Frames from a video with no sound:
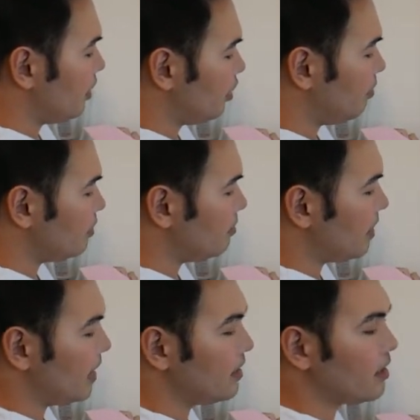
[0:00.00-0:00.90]
You
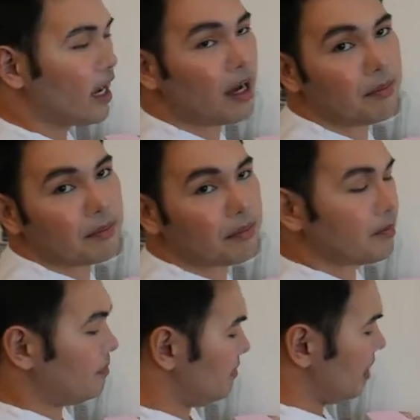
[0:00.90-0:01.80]
multiply the top
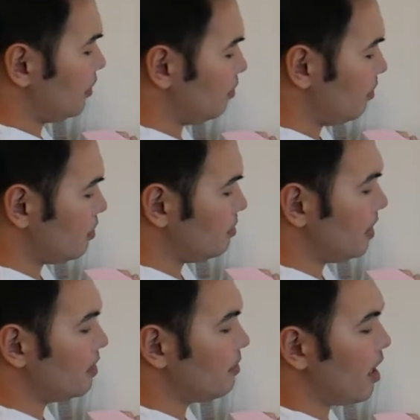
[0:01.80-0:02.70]
and you
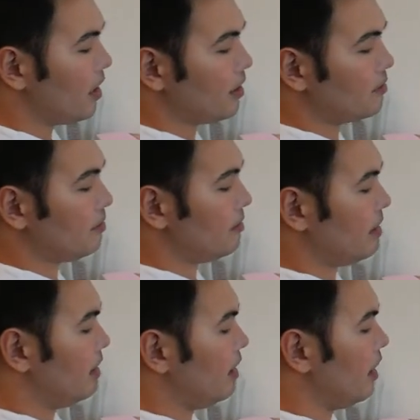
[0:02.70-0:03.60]
multiply the bottom,
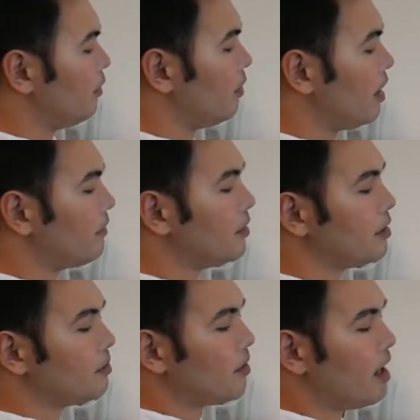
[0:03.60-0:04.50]
and whatever's
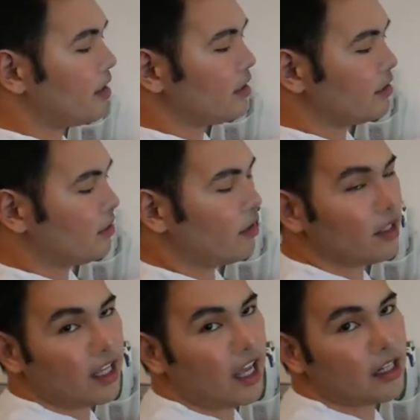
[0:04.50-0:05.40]
your product on
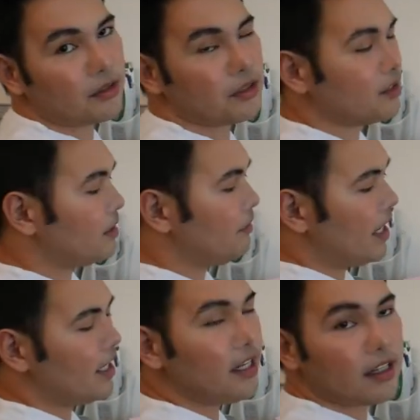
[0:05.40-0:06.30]
the end, you just
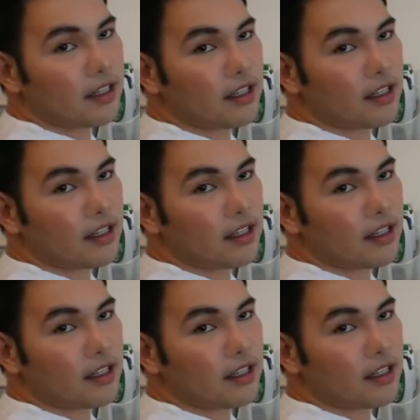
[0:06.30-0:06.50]
divide it,